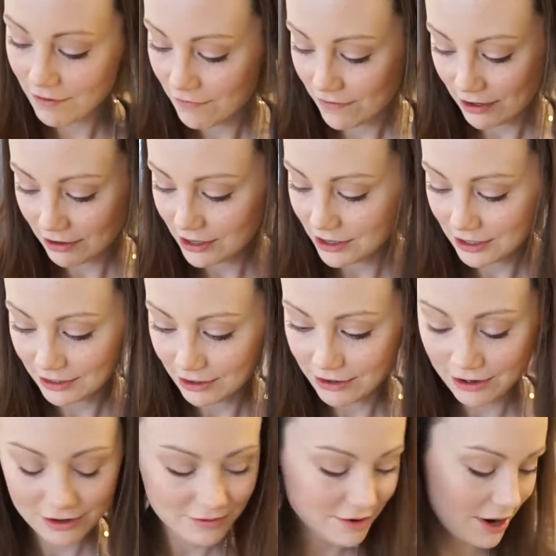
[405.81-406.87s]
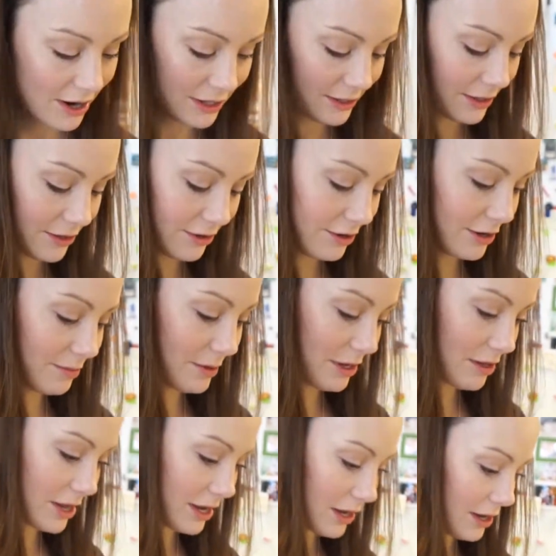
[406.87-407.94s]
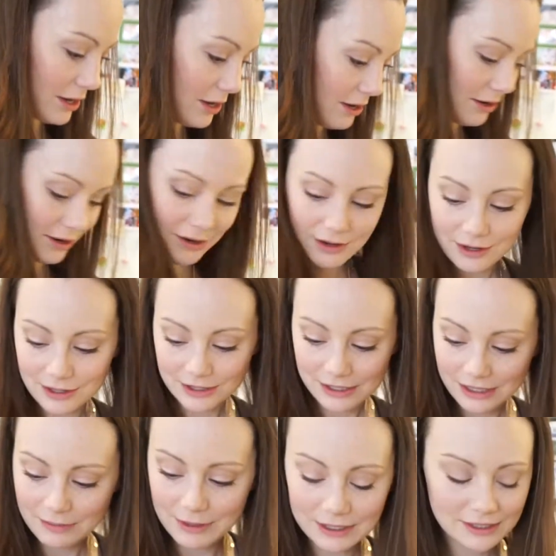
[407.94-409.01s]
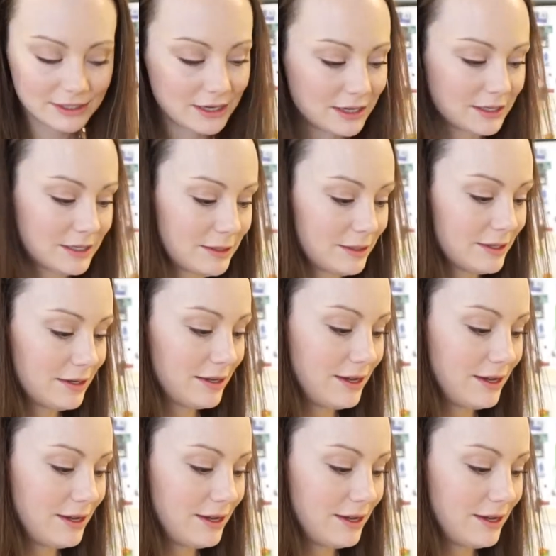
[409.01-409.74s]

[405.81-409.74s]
a feeling these aren't gonna rise and they're gonna be like tea biscuits.